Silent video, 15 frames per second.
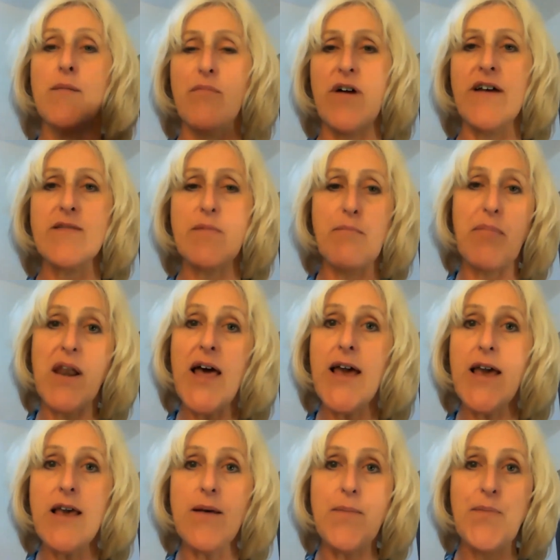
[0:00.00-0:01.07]
press
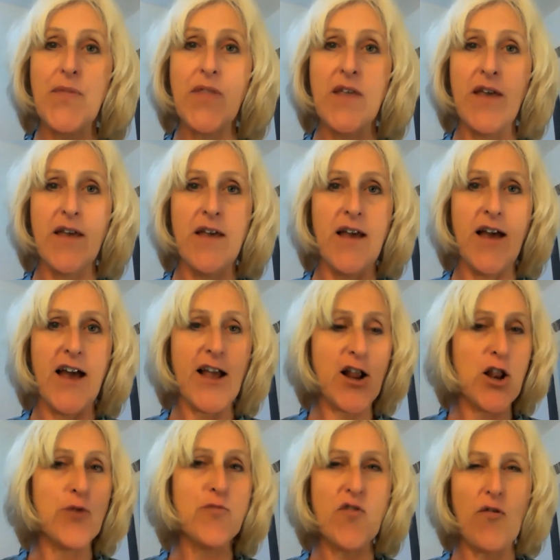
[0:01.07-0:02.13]
play and
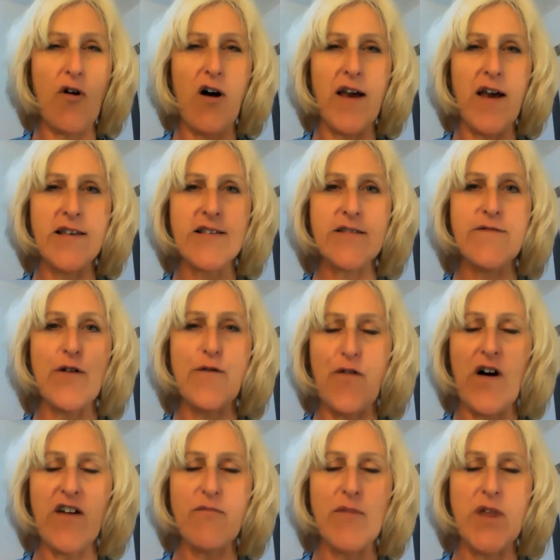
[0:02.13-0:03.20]
close your eyes for
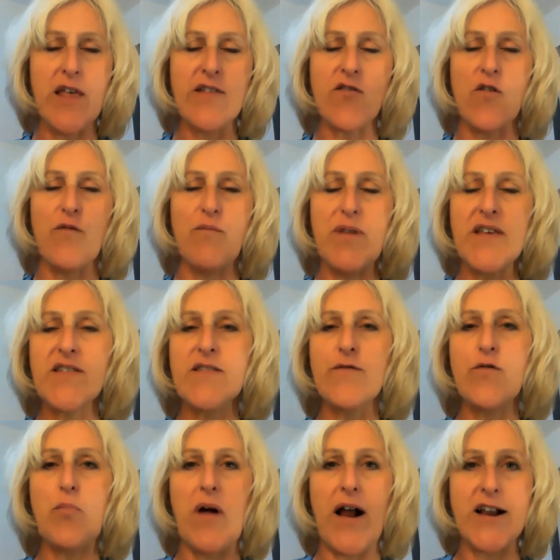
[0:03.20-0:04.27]
5 minutes of
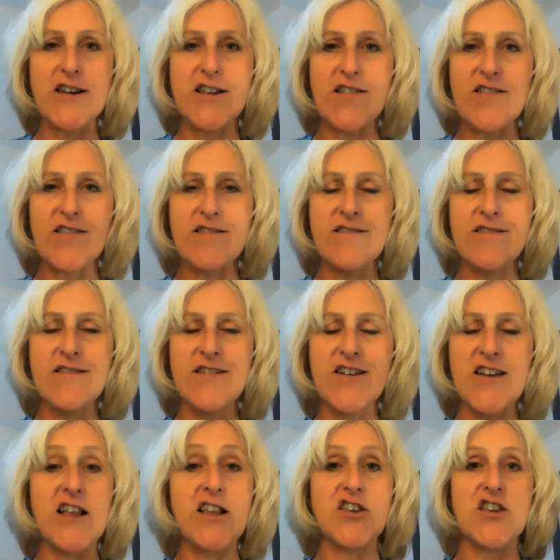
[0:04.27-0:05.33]
blissful practice
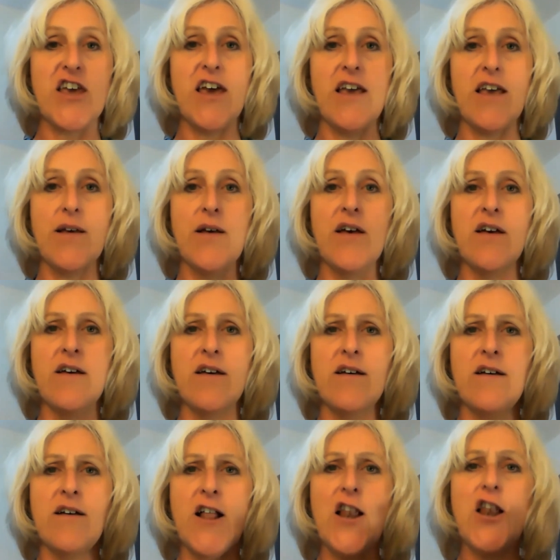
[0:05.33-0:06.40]
each day,
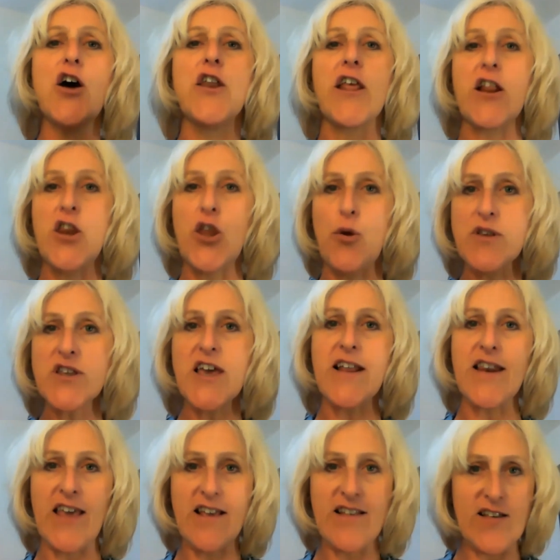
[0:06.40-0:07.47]
learning new
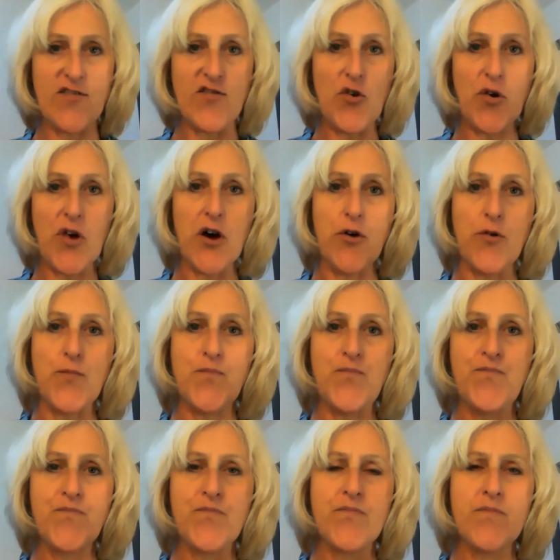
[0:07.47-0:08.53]
techniques as you go.
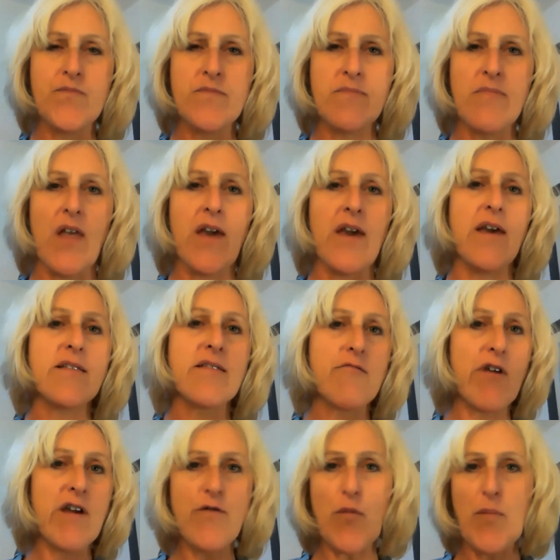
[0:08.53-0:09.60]
It's
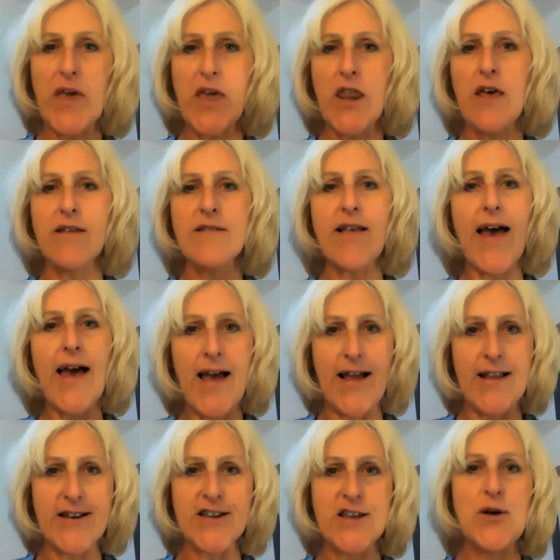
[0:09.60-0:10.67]
great for beginners
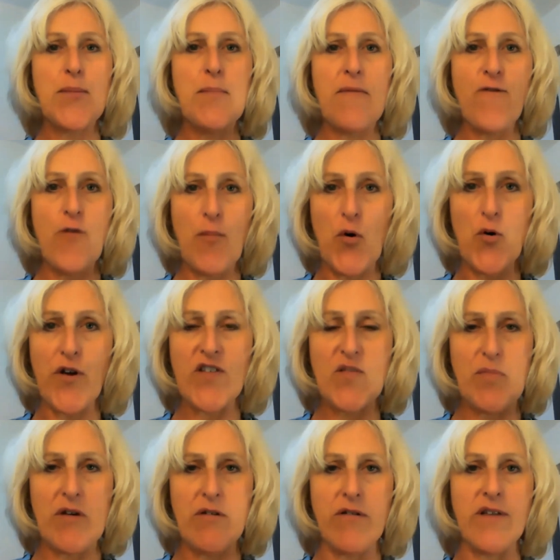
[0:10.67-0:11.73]
and for more
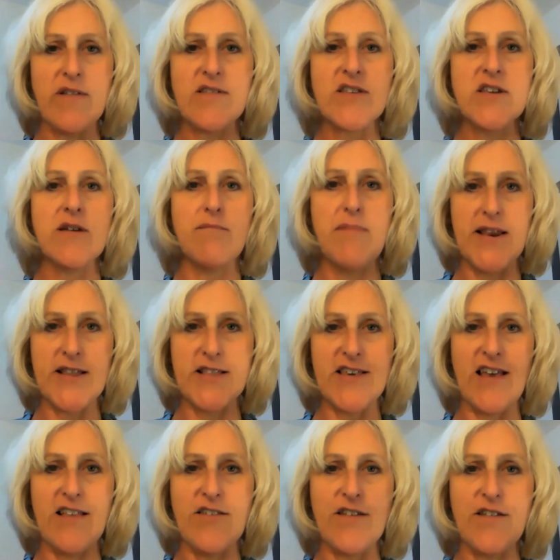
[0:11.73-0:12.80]
experienced
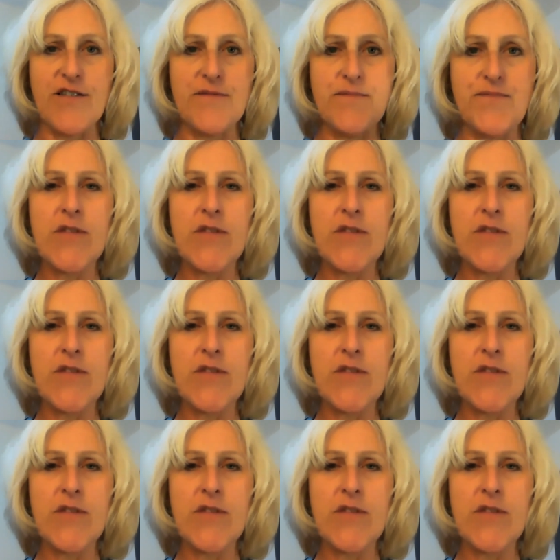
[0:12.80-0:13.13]
meditators.